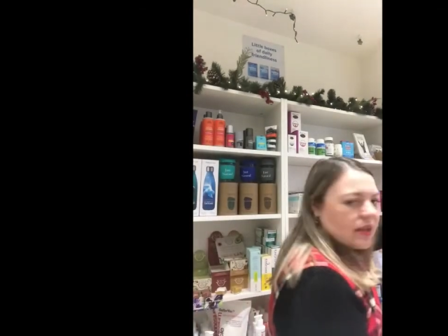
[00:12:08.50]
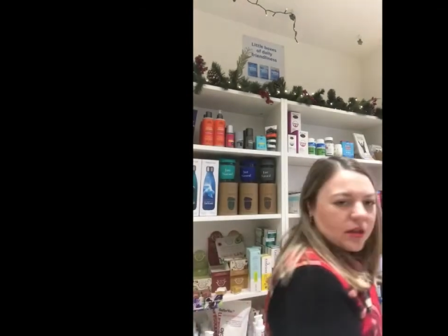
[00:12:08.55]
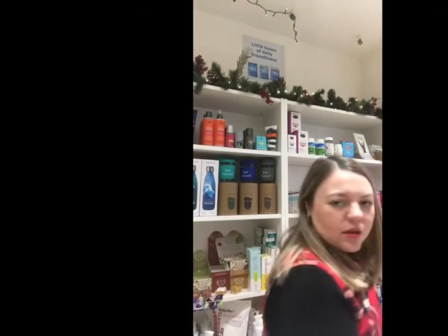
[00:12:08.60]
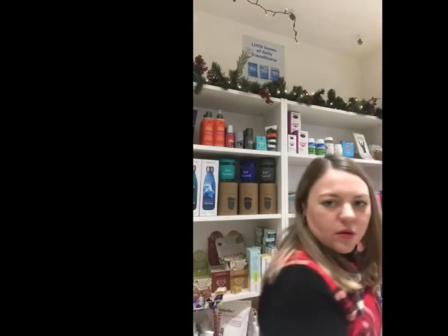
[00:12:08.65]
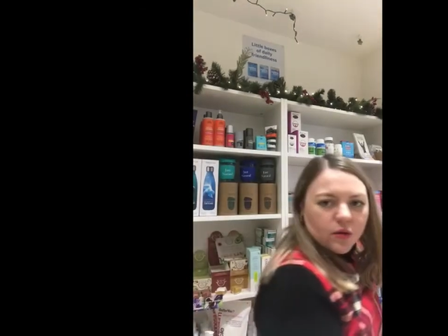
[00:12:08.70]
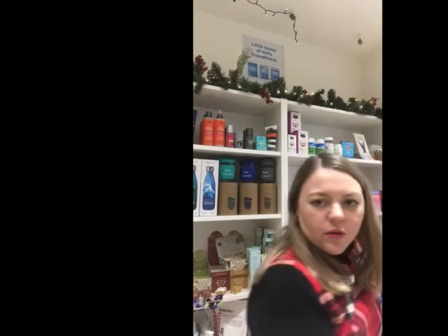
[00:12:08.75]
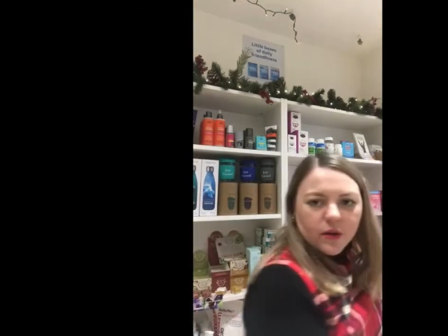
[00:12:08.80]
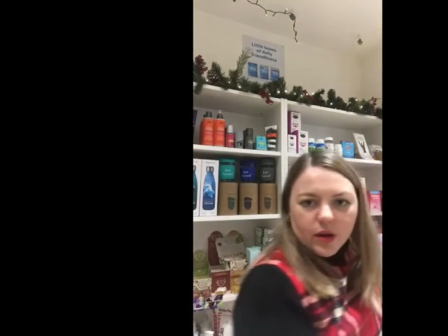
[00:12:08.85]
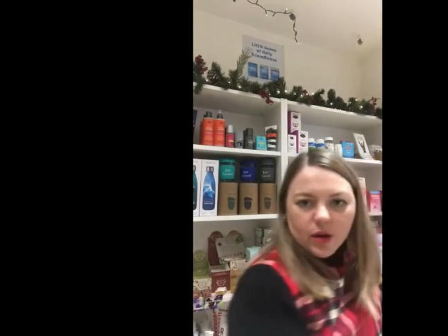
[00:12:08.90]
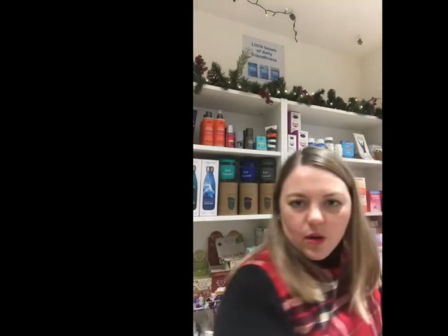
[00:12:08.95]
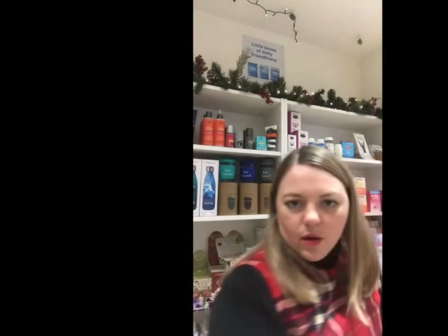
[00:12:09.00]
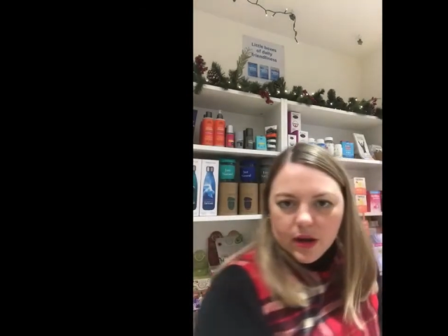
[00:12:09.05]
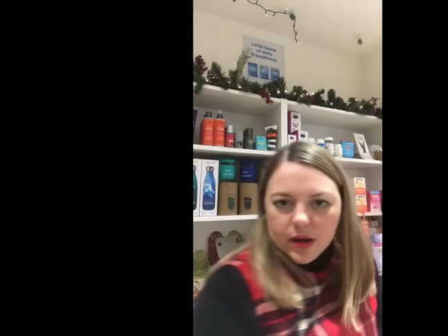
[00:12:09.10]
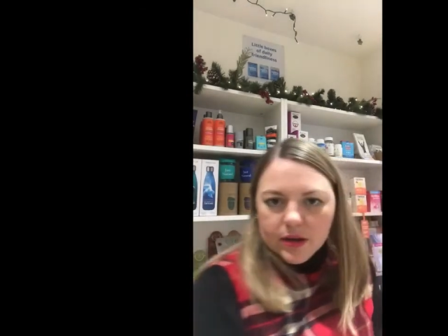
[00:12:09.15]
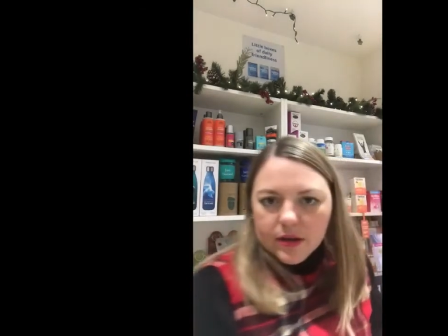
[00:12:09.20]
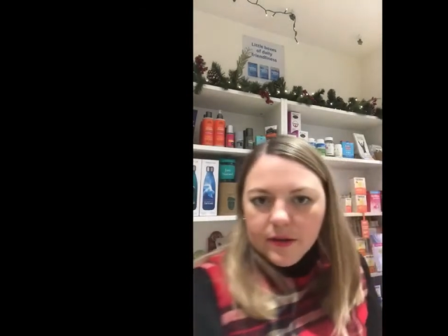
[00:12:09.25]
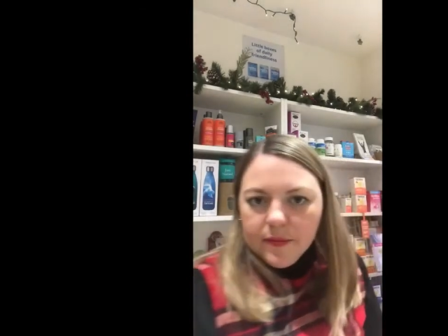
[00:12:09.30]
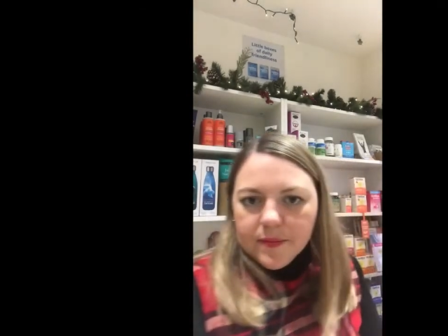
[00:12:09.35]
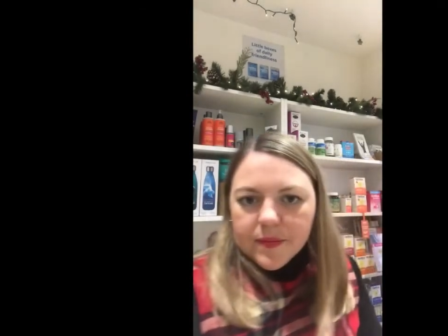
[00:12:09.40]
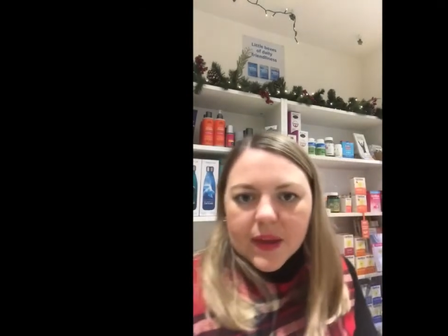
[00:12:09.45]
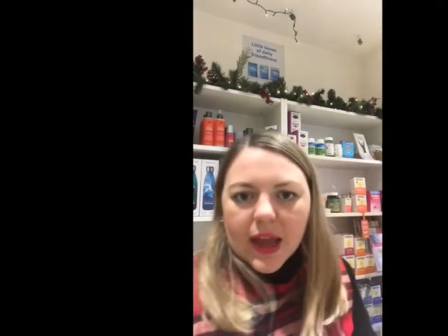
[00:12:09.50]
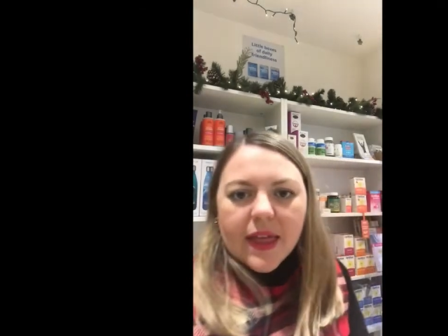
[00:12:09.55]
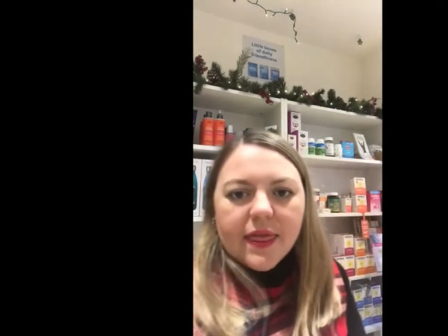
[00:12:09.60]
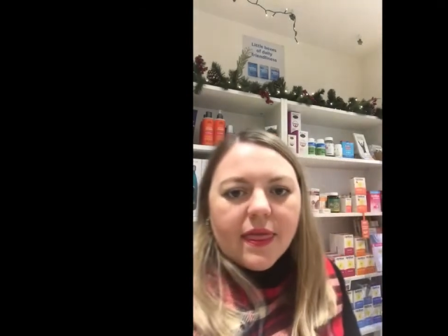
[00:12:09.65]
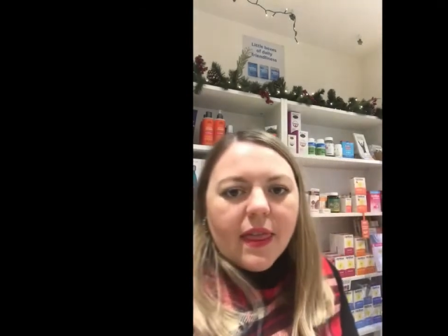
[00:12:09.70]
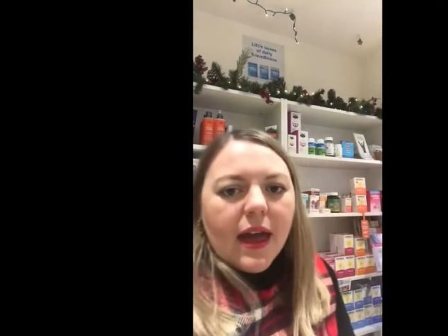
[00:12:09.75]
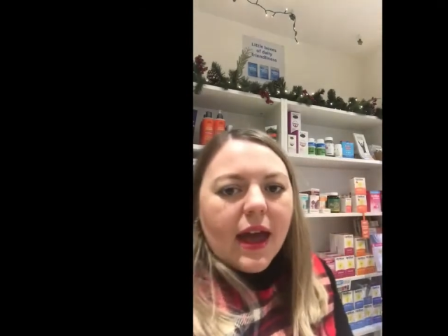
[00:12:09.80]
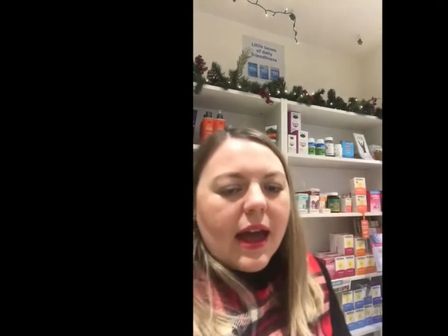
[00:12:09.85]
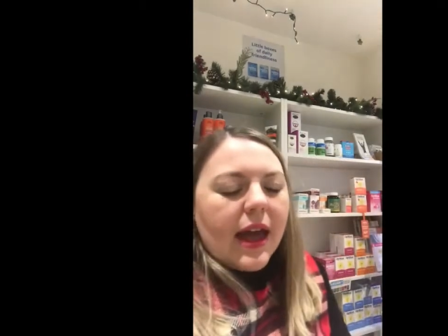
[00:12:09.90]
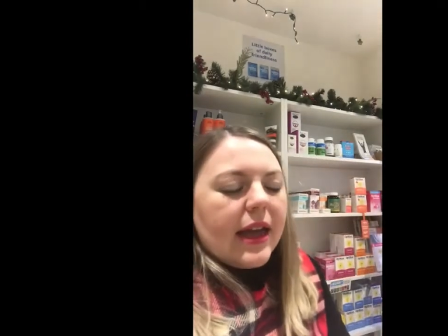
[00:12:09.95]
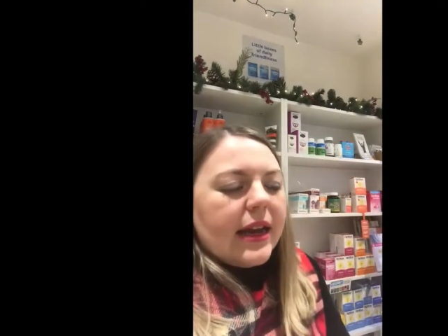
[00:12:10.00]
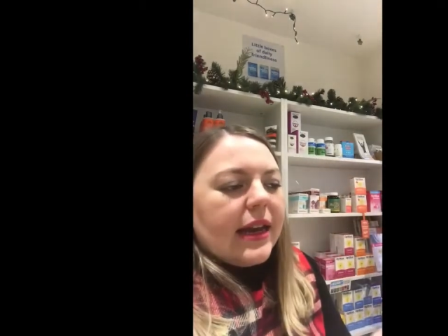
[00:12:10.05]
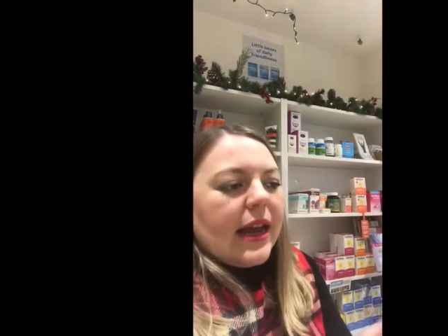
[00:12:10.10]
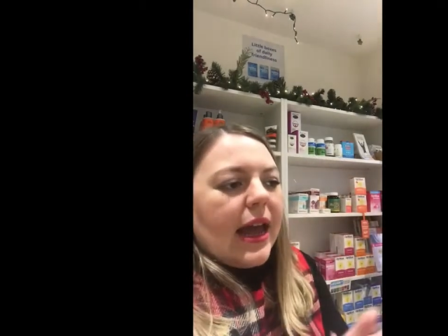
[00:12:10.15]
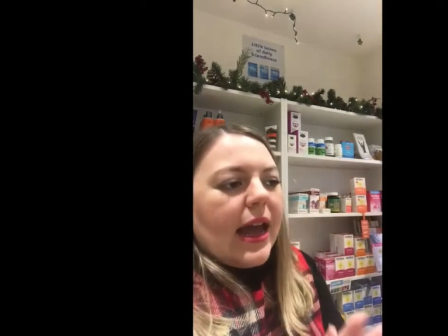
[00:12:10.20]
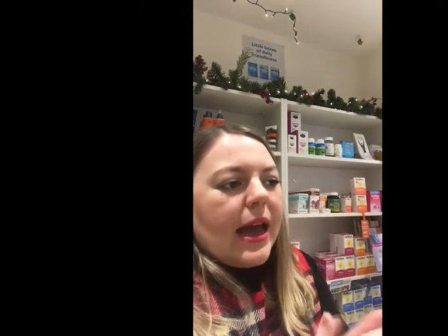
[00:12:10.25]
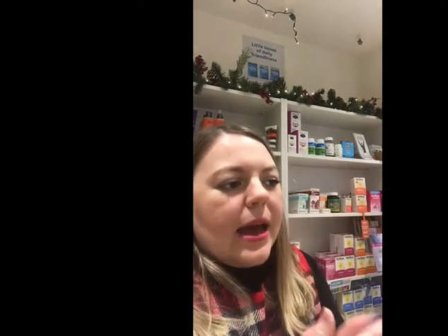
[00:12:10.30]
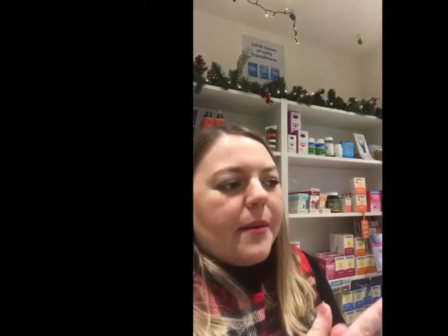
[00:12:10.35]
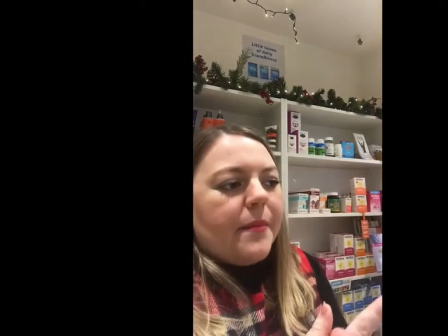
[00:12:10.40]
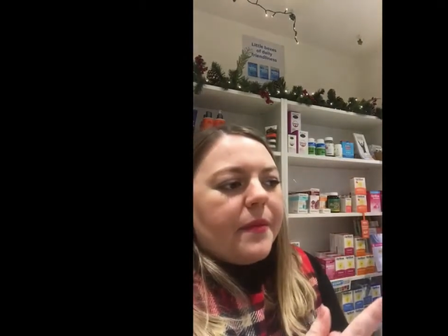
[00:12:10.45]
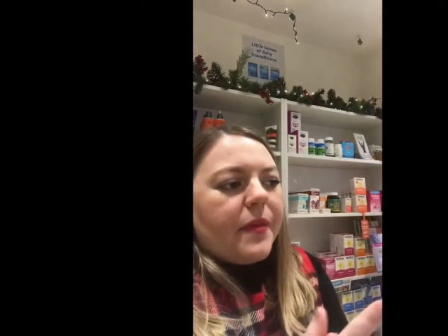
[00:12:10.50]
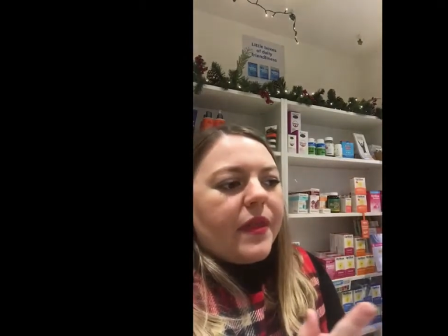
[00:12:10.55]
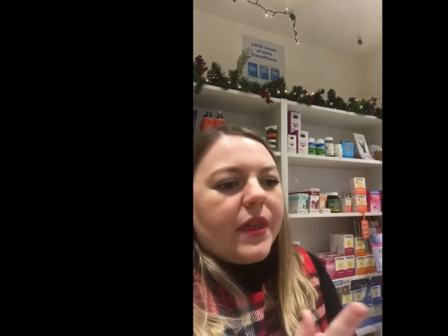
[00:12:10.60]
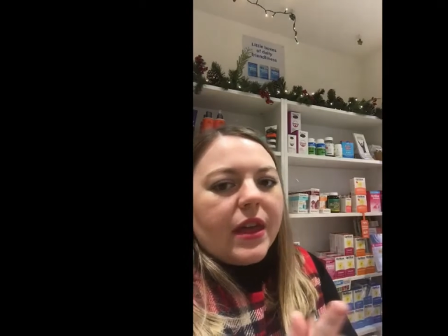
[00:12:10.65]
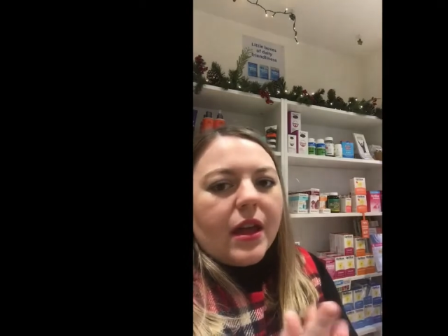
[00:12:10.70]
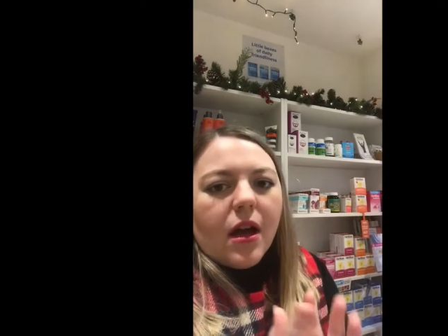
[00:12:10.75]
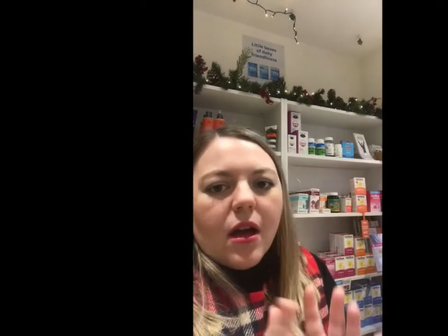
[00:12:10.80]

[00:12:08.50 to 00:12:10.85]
glory oil, and then the